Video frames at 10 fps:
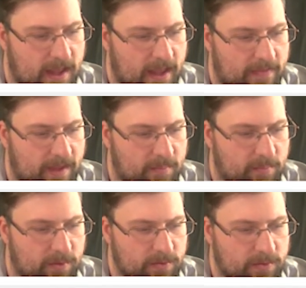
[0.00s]
And that
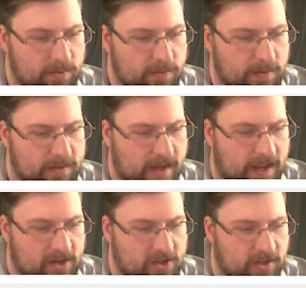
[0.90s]
blue
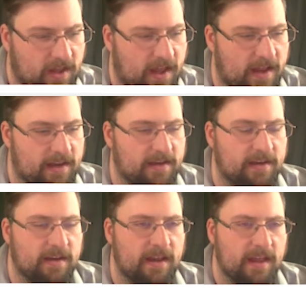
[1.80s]
dashed line,
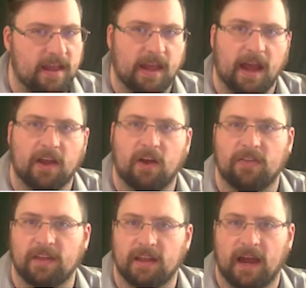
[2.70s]
I call
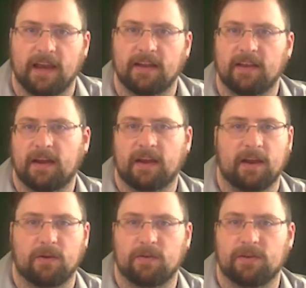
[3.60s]
it the aligning line. I
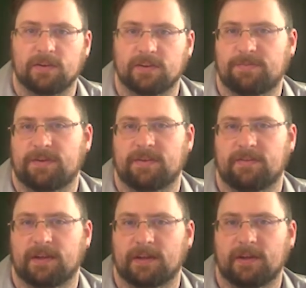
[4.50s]
don't know if there's a
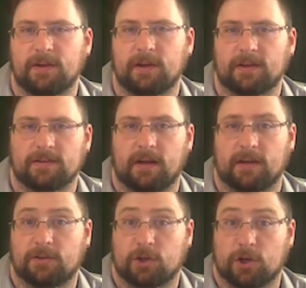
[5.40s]
specific
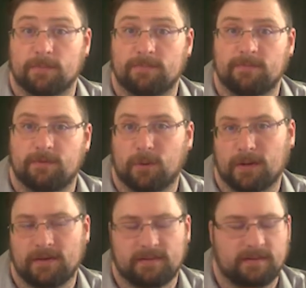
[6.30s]
term
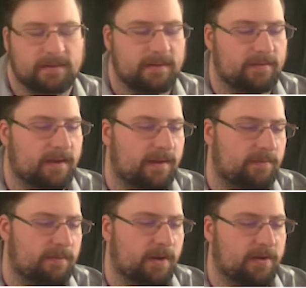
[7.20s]
for it
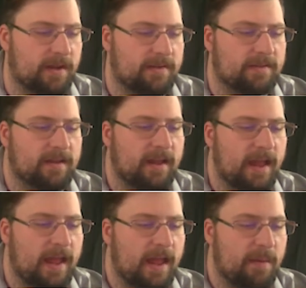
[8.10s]
from Autodesk.
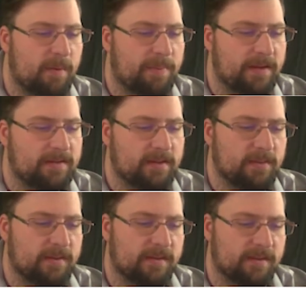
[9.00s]
But basically
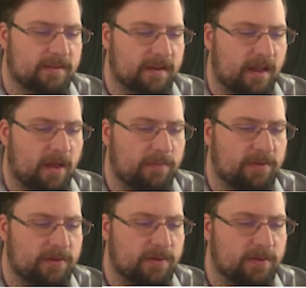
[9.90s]
what this is it
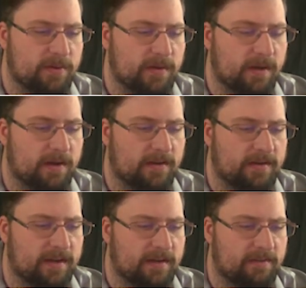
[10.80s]
helps you
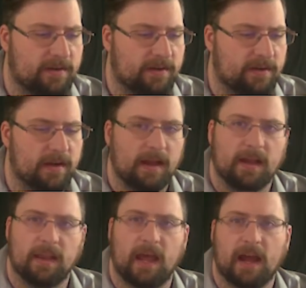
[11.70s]
understand if you're
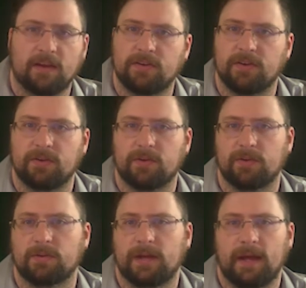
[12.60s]
locked to